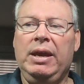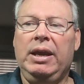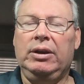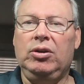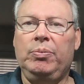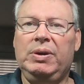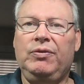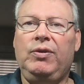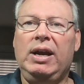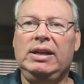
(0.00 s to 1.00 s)
And don't be
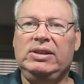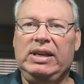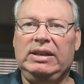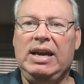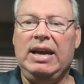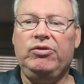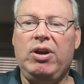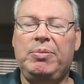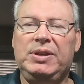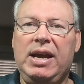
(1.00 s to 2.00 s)
afraid as that tide
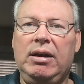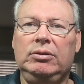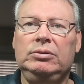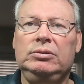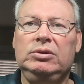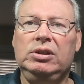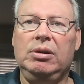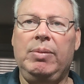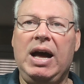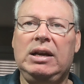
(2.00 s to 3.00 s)
drops out to the
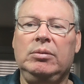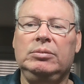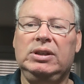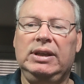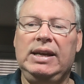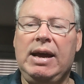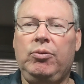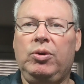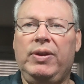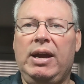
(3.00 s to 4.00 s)
bottom to get
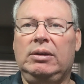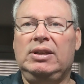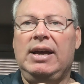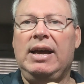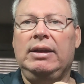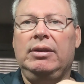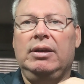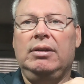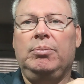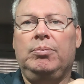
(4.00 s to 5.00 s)
out where that tide,
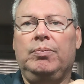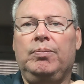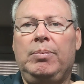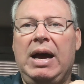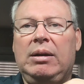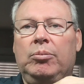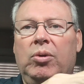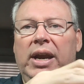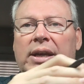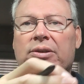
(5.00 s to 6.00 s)
the bottom
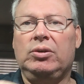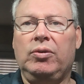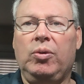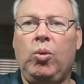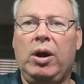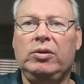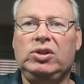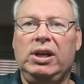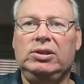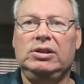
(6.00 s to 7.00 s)
breaks or the water
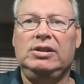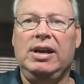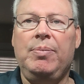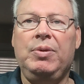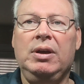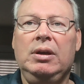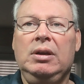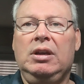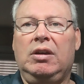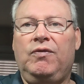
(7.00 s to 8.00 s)
changes depth,
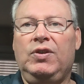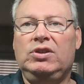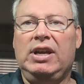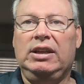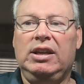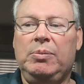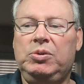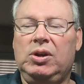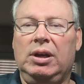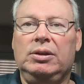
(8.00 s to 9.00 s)
and fish that depth
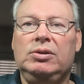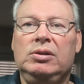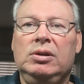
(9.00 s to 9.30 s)
change.